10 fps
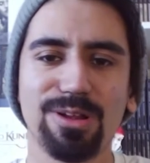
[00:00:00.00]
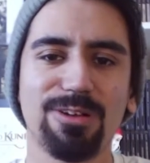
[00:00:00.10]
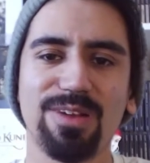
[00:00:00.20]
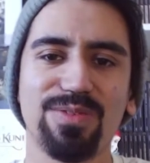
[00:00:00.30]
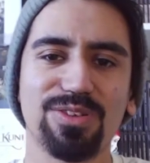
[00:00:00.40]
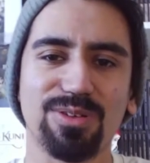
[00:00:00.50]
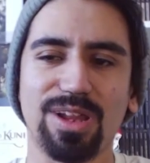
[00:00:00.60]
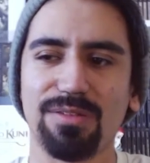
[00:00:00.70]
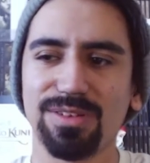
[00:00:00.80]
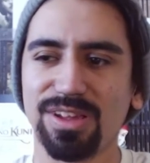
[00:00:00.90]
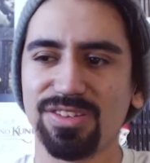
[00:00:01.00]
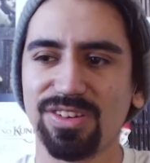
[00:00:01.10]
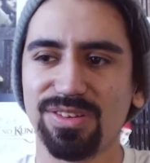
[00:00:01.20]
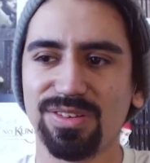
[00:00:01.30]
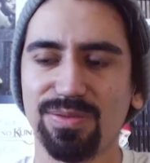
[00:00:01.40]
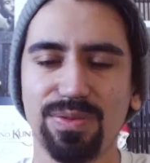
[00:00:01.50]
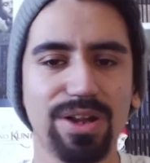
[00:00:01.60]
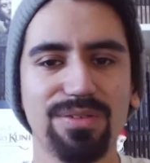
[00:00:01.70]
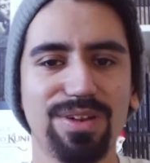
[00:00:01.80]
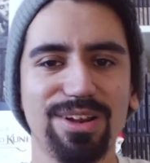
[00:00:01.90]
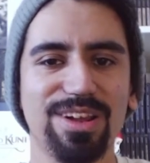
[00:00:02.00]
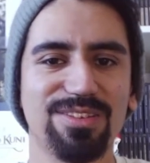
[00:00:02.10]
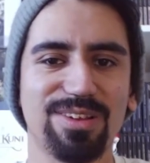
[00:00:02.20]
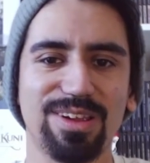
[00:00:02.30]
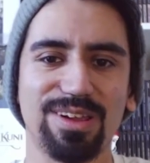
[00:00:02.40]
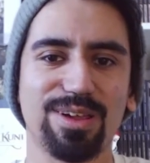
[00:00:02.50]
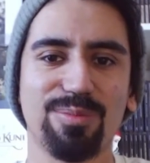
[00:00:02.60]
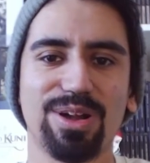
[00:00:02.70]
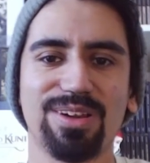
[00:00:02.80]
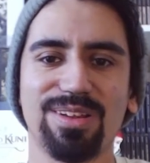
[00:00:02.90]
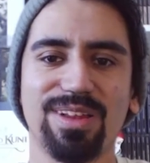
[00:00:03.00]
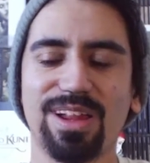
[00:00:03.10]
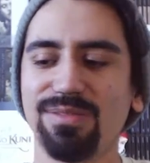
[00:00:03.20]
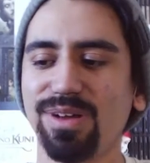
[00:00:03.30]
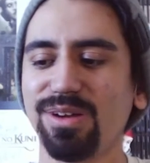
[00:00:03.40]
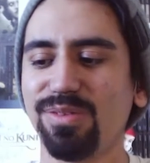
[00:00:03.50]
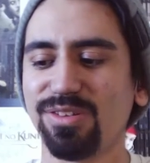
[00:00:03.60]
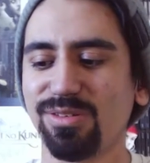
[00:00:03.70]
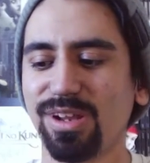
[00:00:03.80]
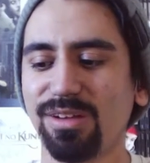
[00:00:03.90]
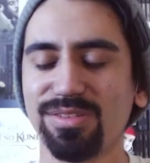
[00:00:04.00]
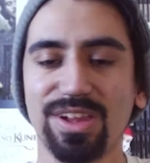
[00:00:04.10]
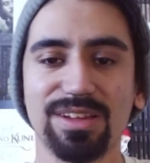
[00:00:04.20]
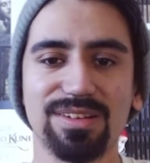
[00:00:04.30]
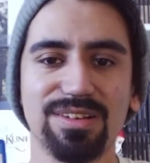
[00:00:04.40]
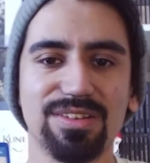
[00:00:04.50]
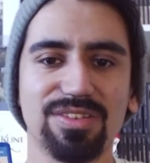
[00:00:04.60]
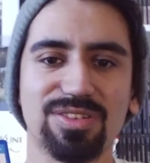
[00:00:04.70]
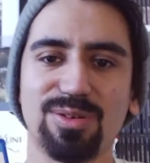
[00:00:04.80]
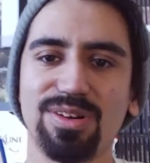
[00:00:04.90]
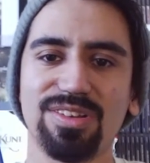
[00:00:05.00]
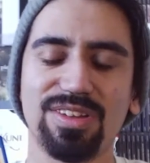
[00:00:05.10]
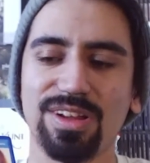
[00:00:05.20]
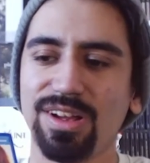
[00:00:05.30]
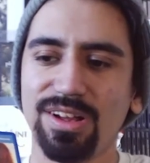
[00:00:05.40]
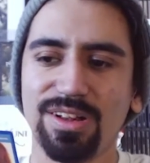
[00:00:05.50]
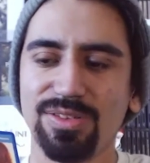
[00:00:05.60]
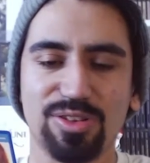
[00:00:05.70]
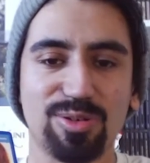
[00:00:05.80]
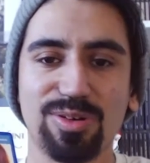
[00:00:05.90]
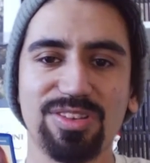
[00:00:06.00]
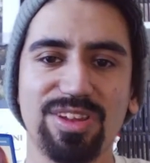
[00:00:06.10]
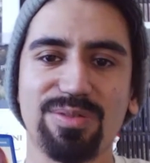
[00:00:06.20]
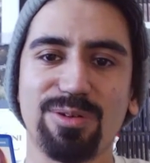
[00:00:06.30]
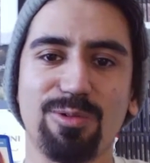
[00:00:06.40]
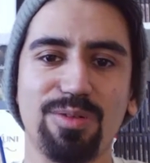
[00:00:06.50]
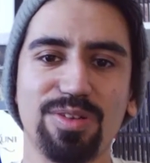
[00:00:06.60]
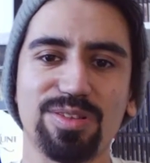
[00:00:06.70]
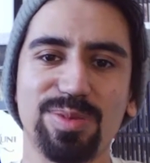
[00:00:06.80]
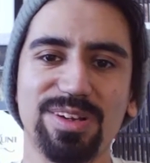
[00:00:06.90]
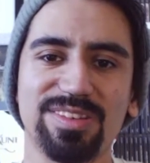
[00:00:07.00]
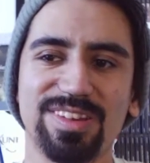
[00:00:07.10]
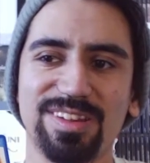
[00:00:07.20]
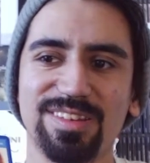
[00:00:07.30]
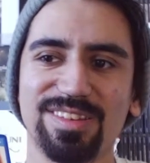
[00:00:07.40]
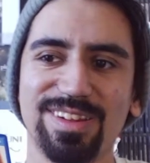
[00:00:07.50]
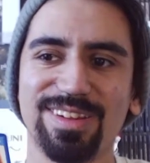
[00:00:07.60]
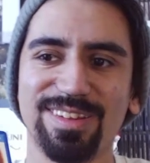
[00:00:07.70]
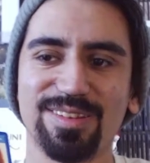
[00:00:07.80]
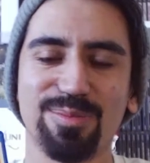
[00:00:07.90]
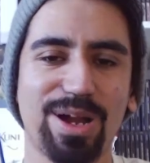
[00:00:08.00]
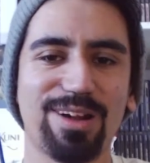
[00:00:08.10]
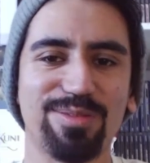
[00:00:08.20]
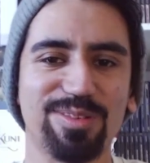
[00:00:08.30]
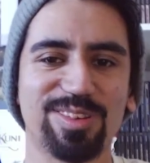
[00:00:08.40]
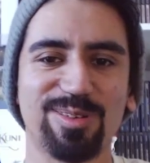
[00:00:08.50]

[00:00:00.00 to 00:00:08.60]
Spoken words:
great visual novel that's just very intricate compared to a lot of other visual novels out there. And the story is definitely worth experiencing. It's a powerful